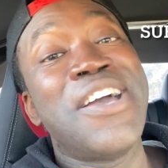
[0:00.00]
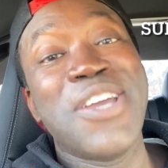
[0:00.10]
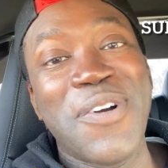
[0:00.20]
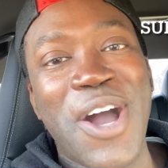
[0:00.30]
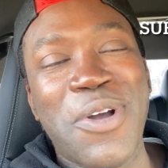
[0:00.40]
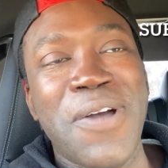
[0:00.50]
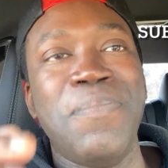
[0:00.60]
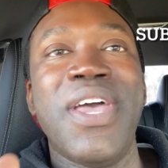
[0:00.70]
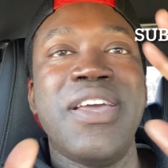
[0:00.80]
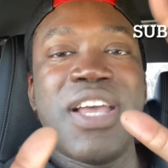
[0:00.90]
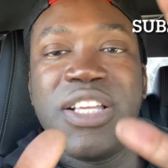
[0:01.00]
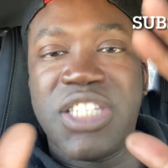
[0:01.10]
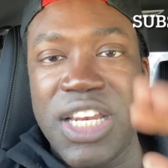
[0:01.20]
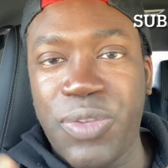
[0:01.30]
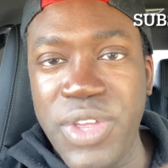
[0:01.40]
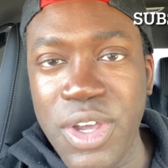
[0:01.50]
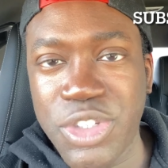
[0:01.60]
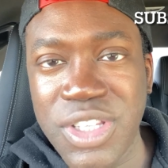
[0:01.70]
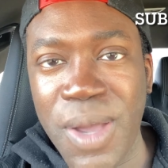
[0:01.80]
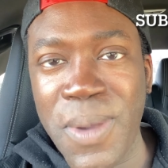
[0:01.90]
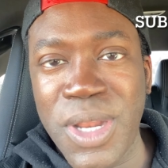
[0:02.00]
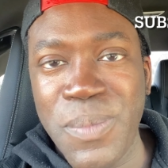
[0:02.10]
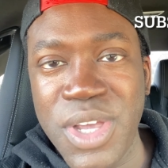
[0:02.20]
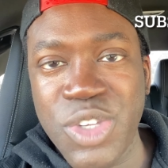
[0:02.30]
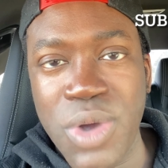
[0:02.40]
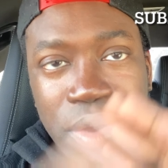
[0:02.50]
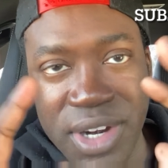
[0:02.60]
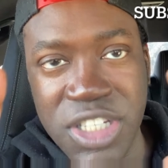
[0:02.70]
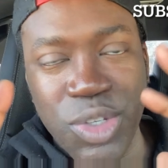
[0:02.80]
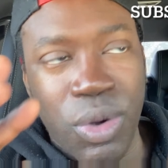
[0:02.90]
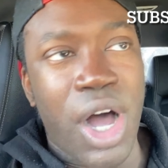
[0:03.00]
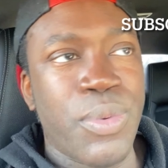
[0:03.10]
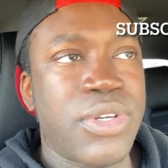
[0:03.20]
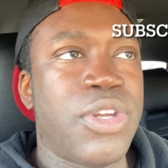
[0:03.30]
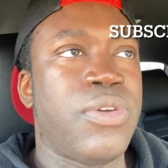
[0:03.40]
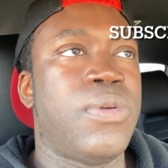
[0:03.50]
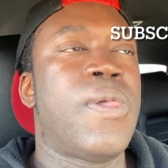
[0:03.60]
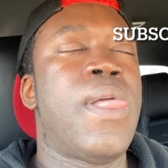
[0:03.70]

You're welcome. You can send this video to WWE as well. Cause this is what I would do.